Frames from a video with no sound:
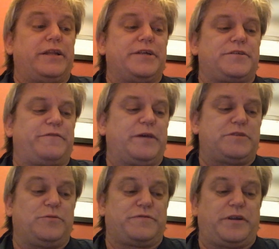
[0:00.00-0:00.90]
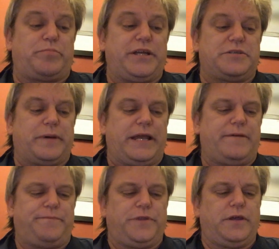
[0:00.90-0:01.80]
Harlan Ellison famously wasn't very pleased about
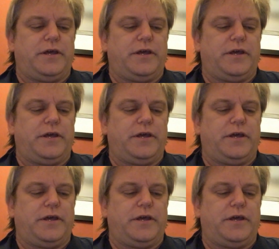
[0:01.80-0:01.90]
that,